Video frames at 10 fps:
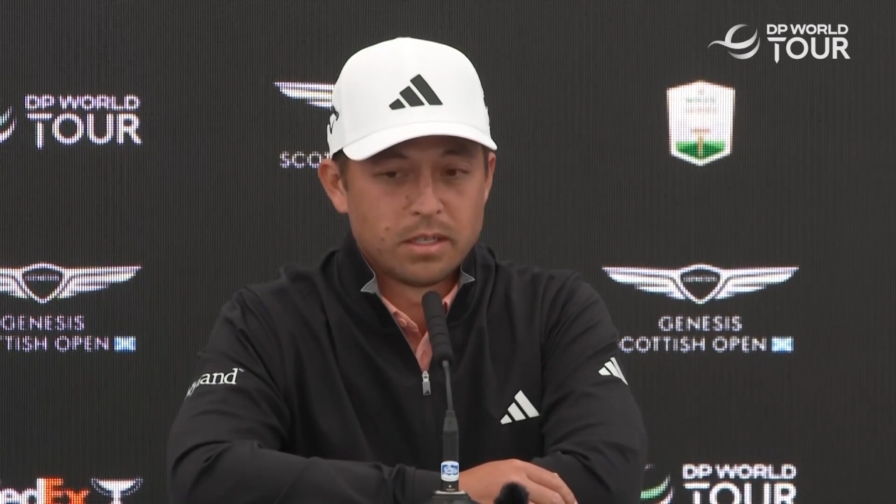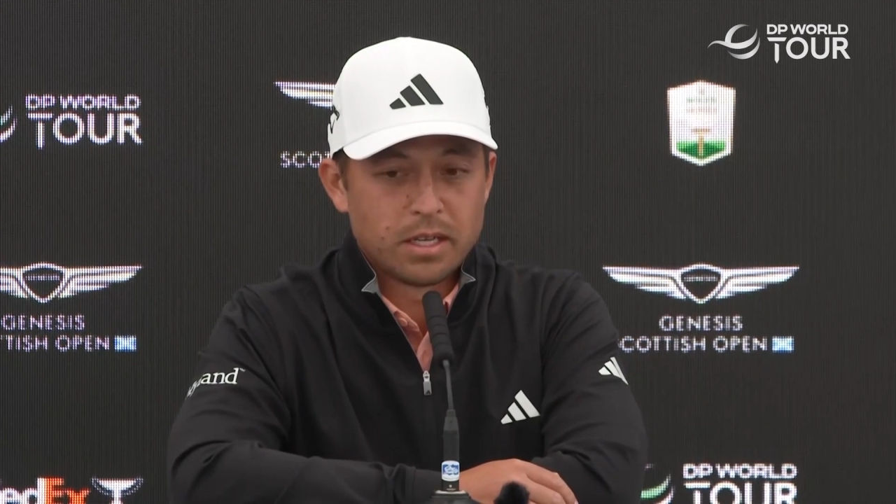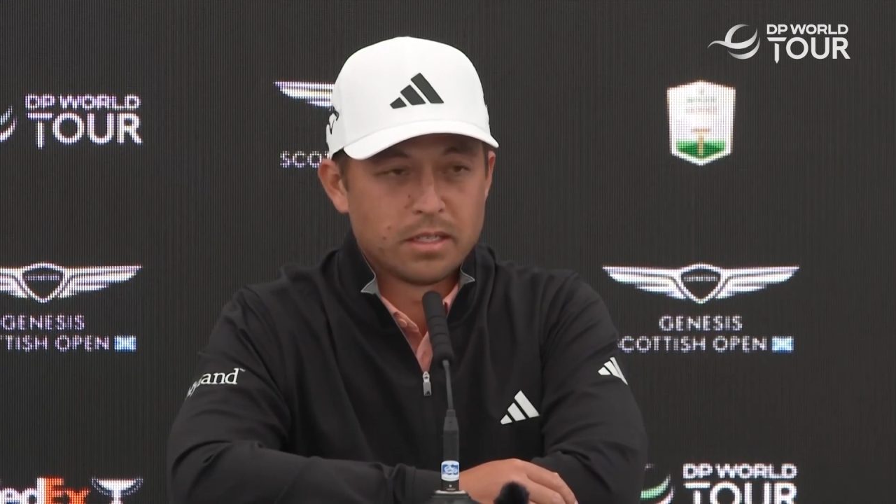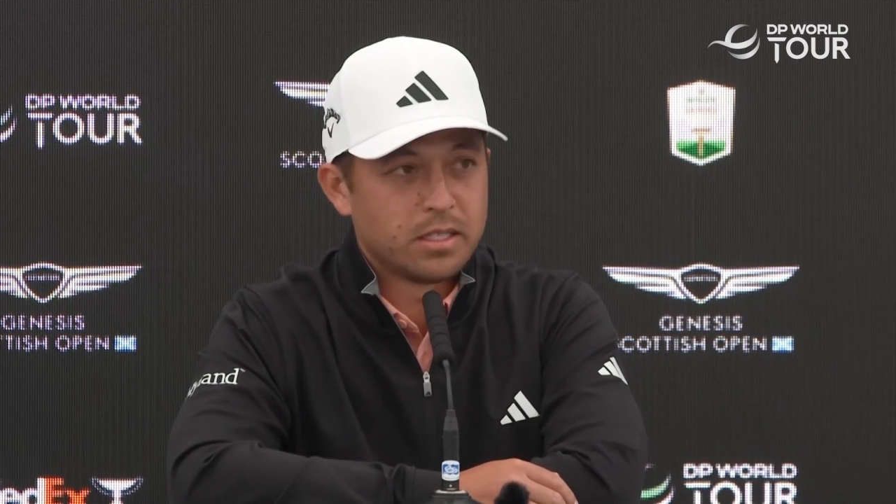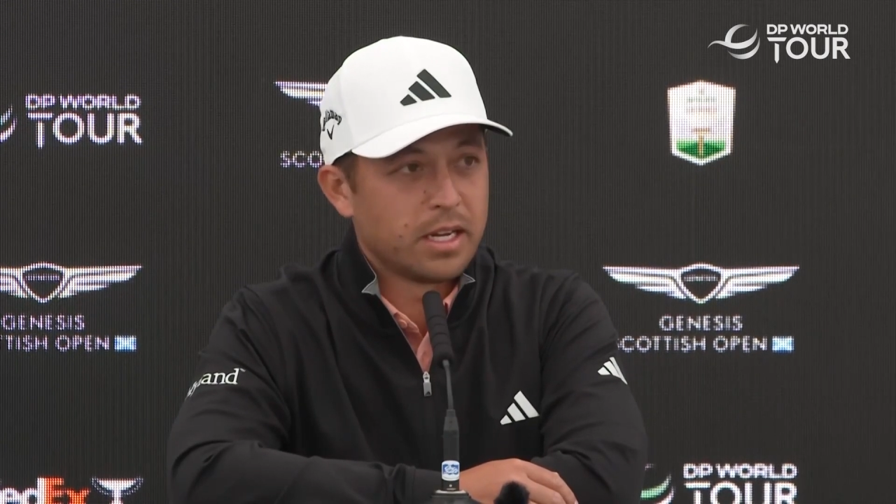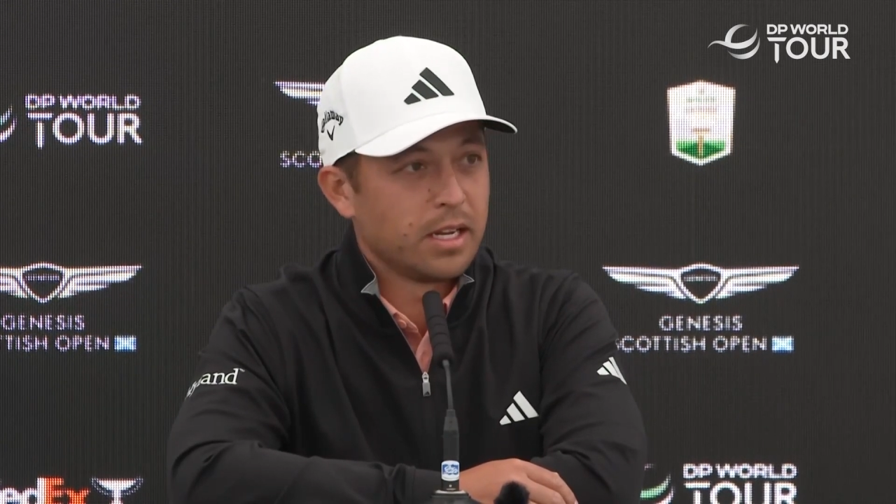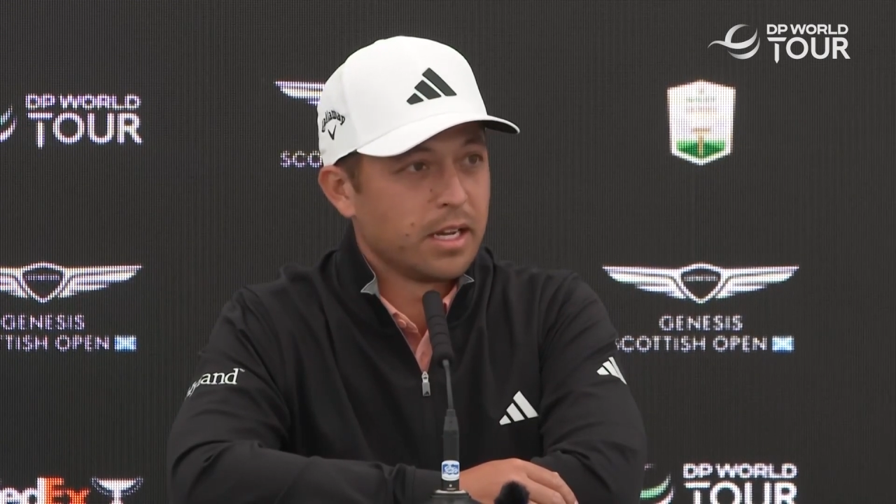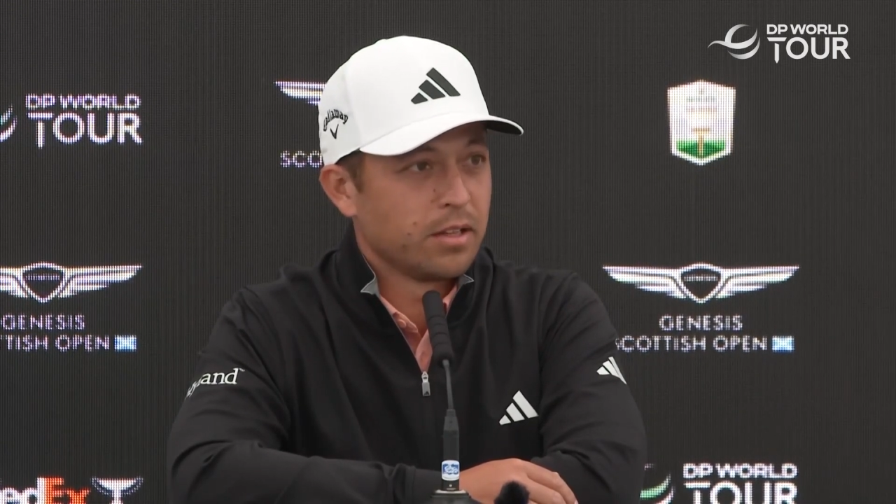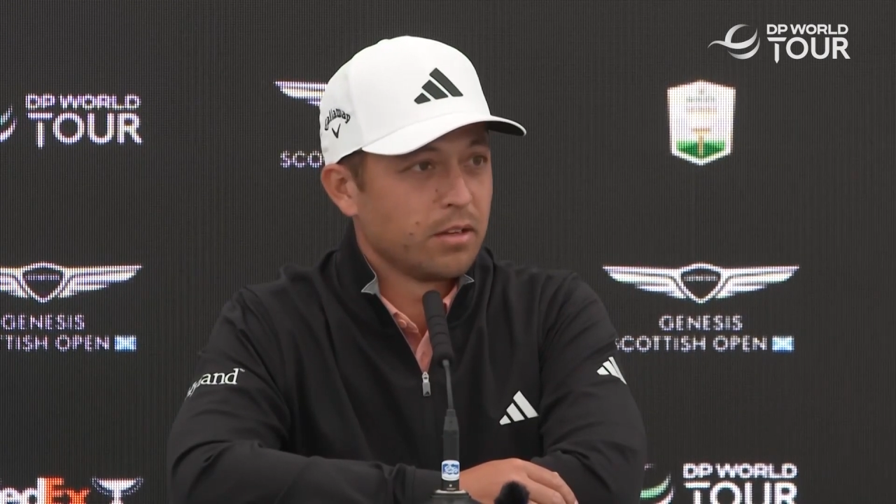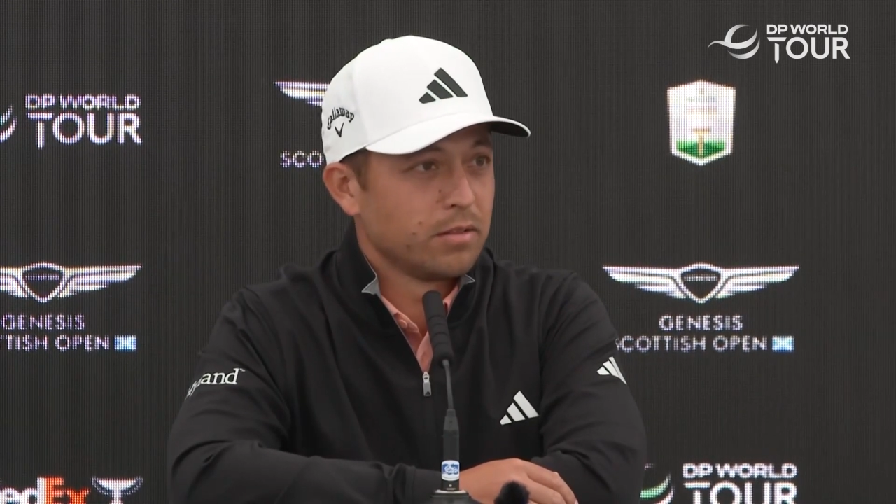can stay
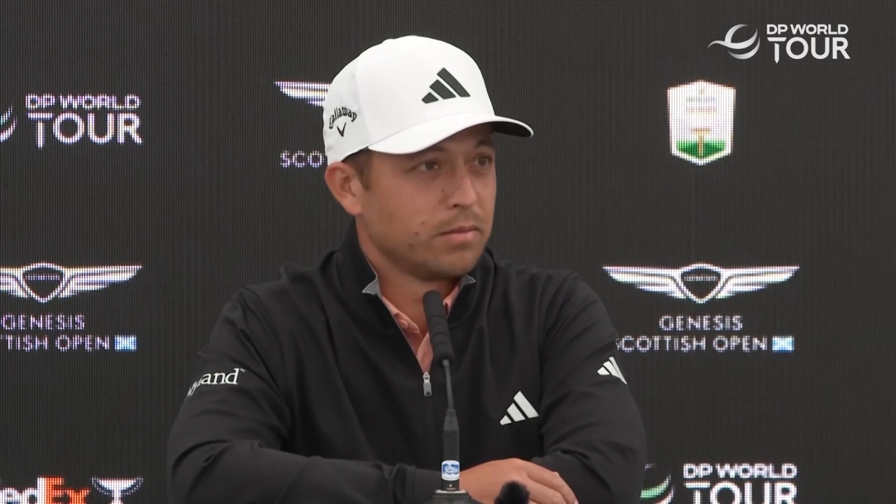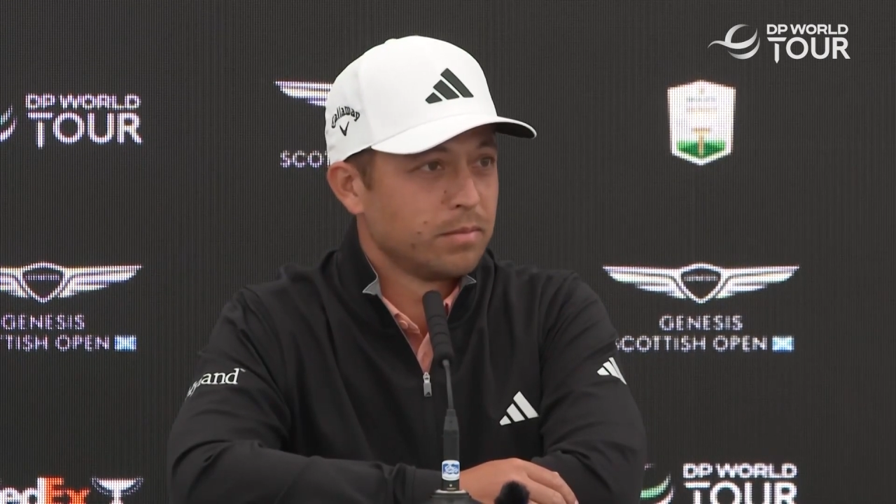together,